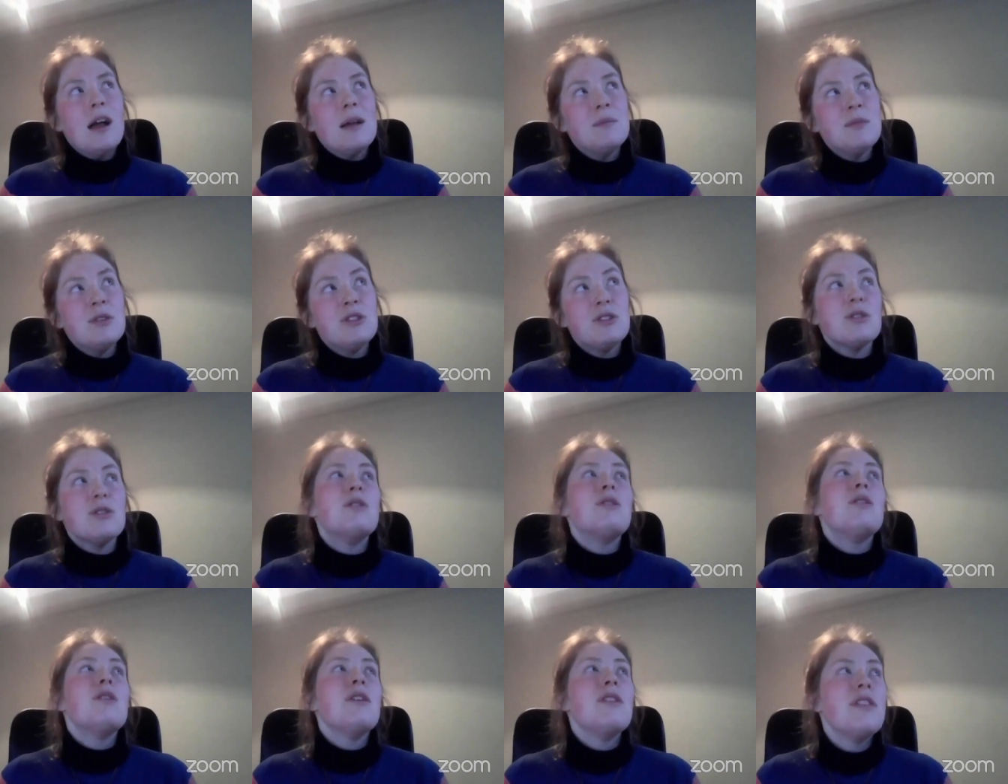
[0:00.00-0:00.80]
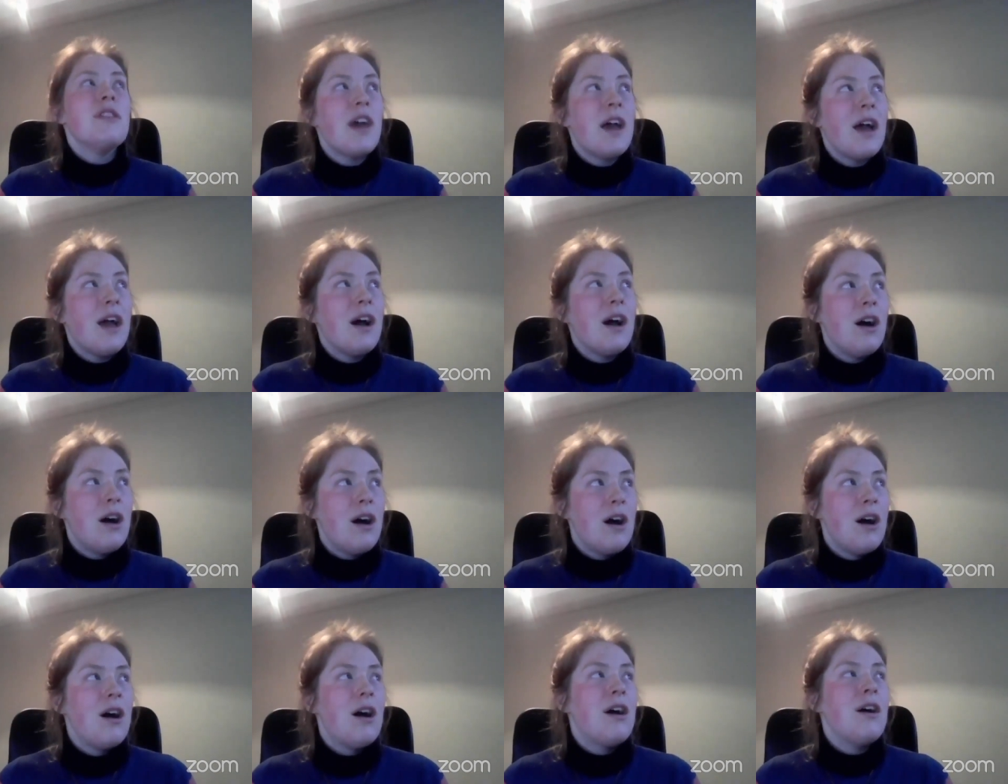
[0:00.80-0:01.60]
I'm sure there
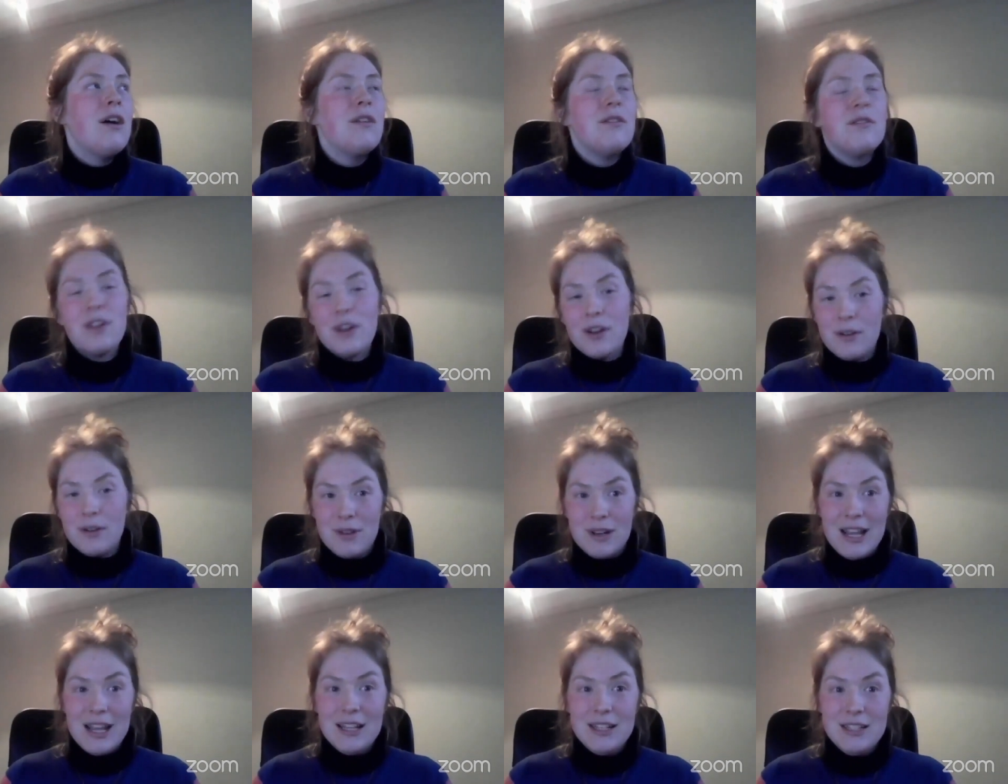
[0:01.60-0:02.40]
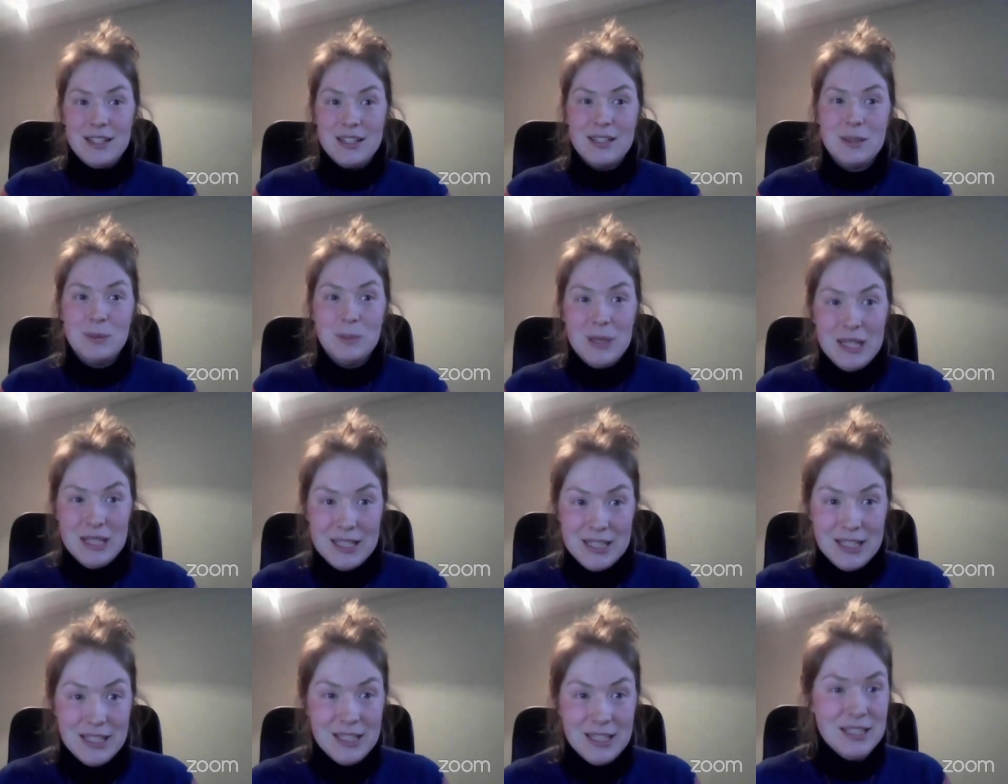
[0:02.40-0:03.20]
are very related
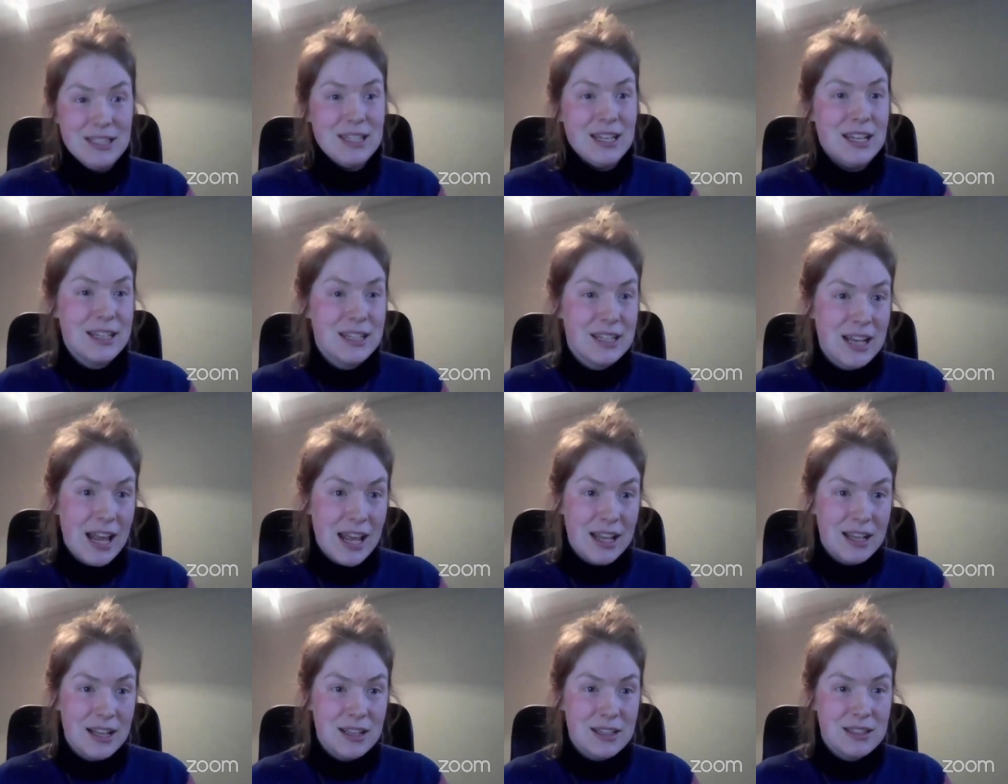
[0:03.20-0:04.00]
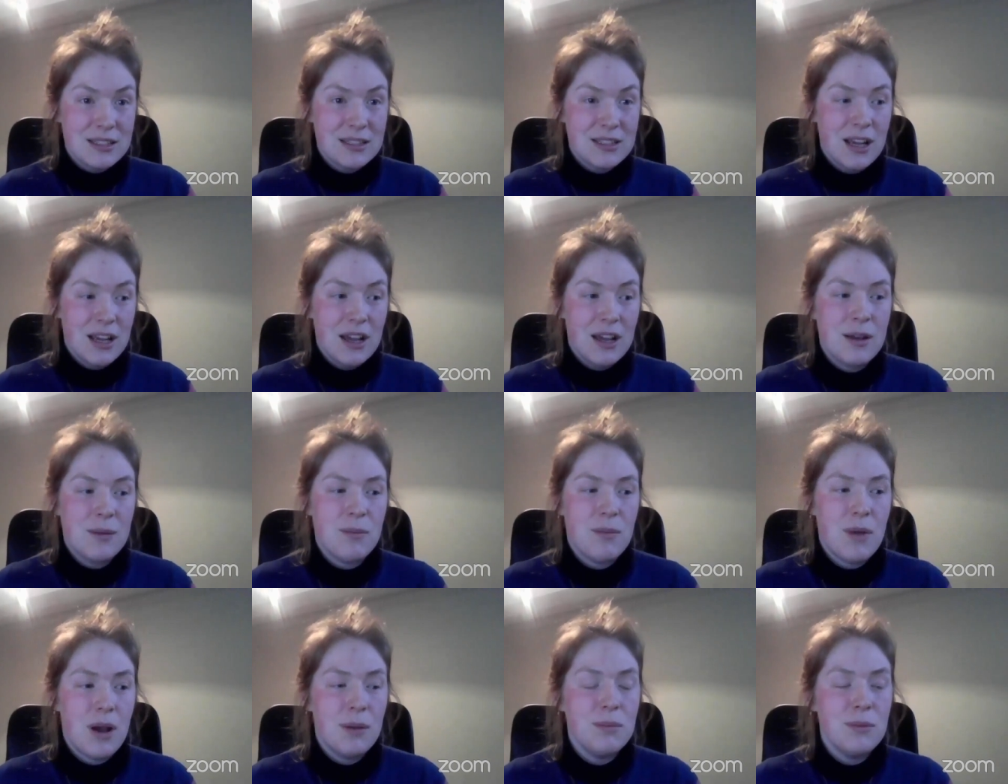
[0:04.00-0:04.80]
species in lakes.
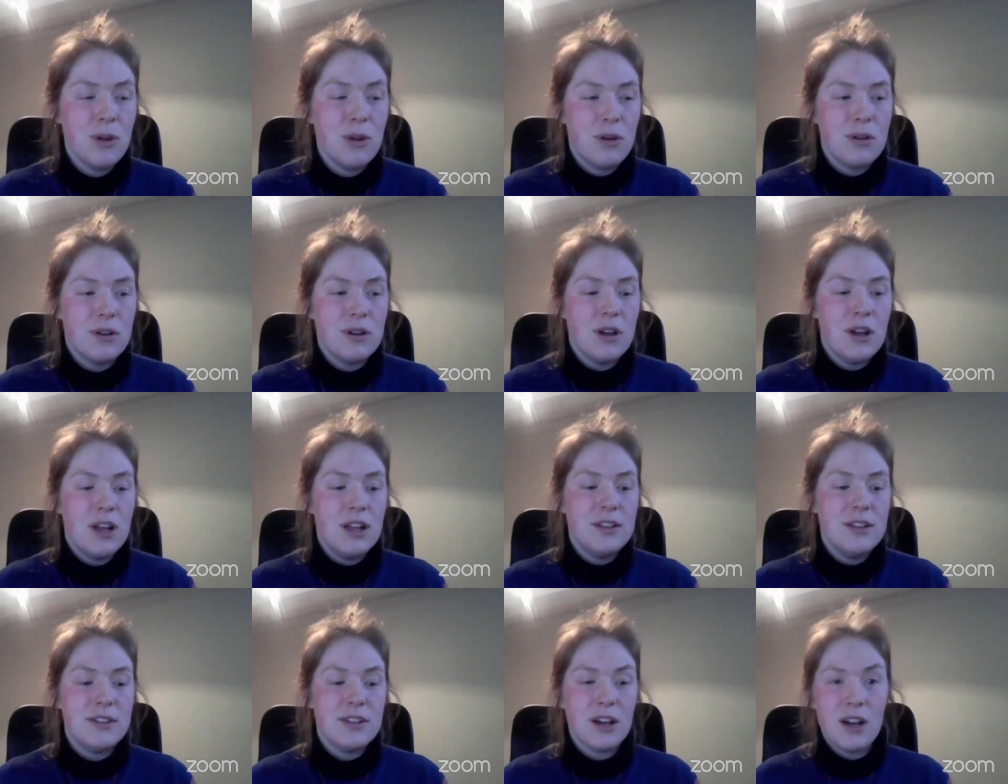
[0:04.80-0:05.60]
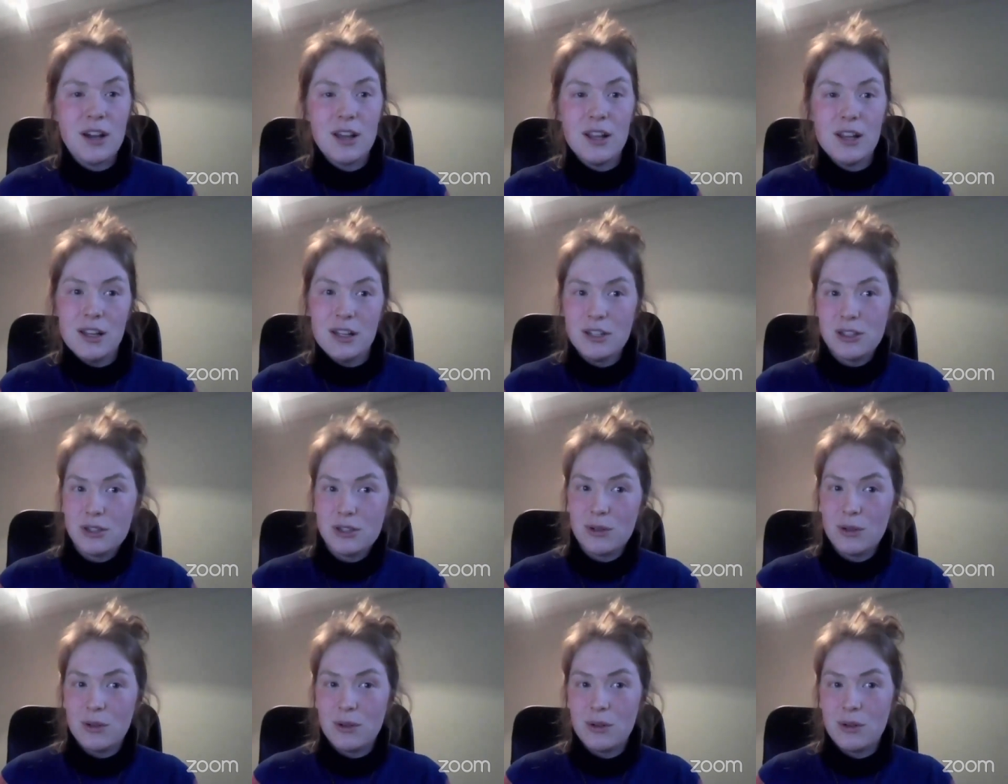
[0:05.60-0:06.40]
I'm not entirely
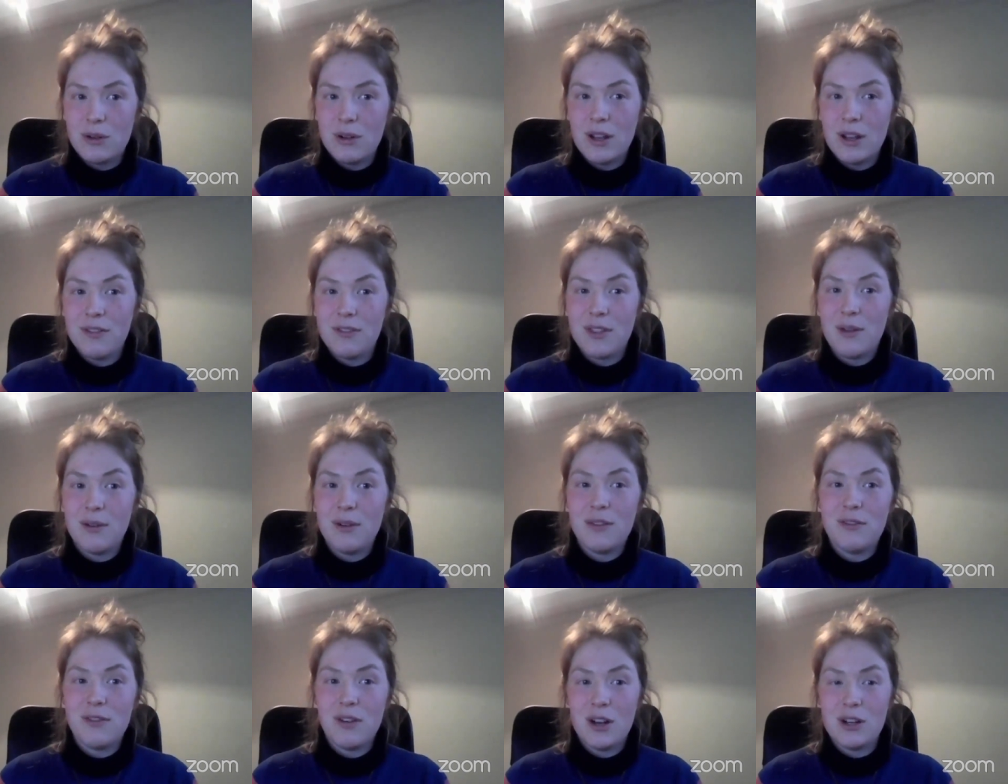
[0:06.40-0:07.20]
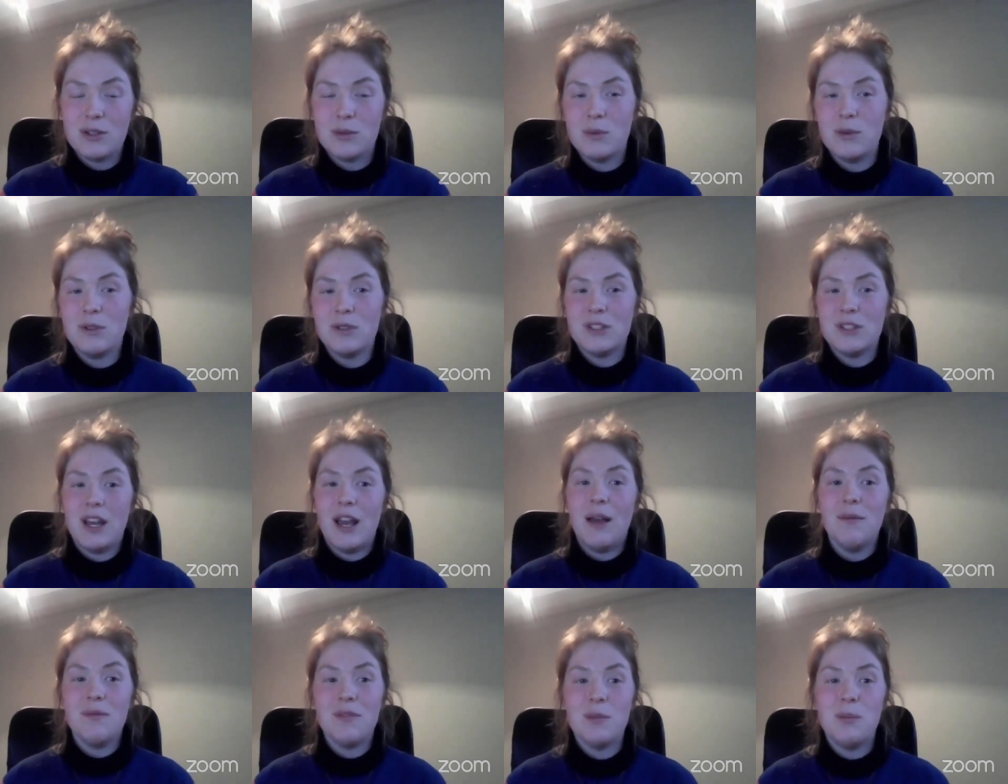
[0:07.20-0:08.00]
sure if there are freshwater
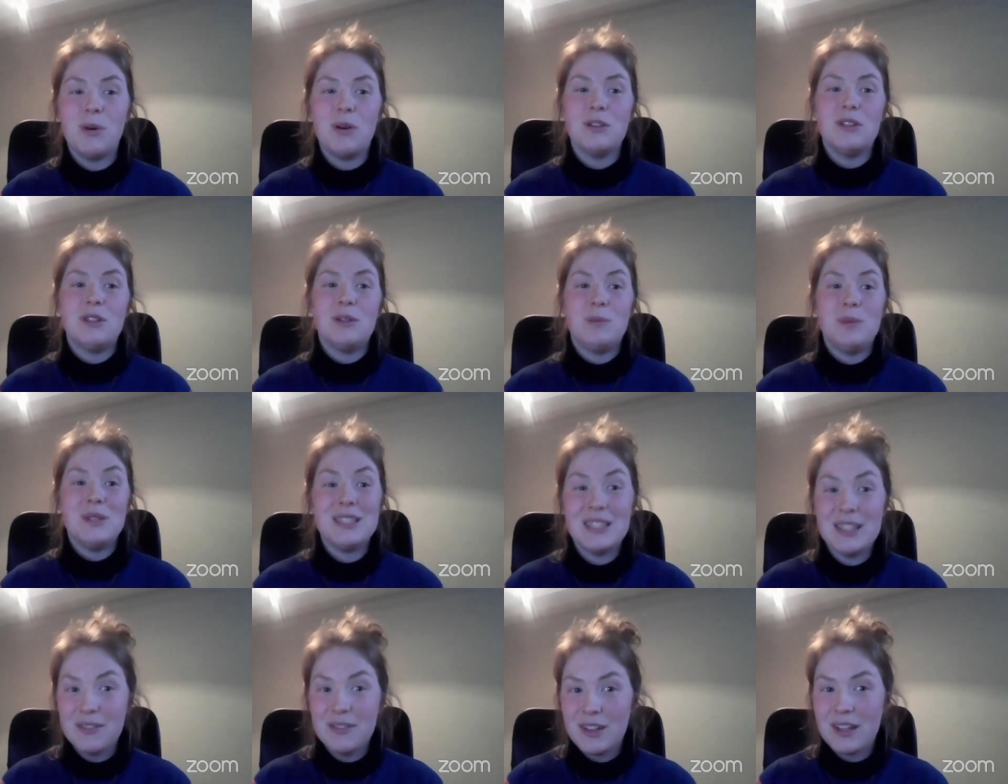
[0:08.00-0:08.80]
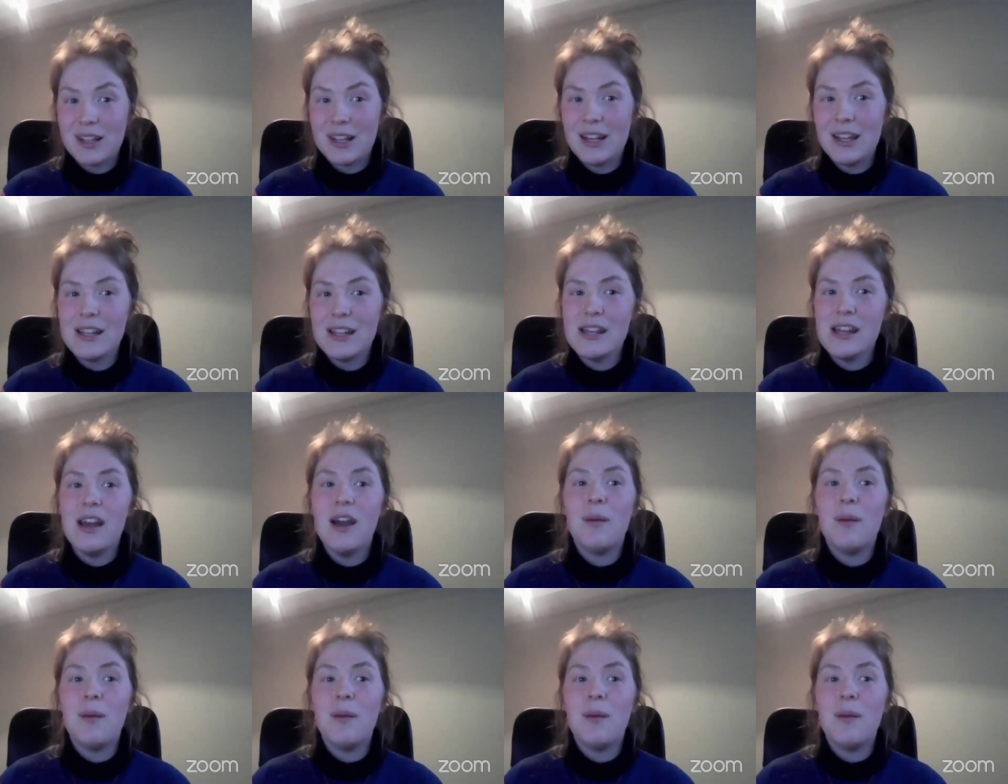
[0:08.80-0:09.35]
amphipods specifically.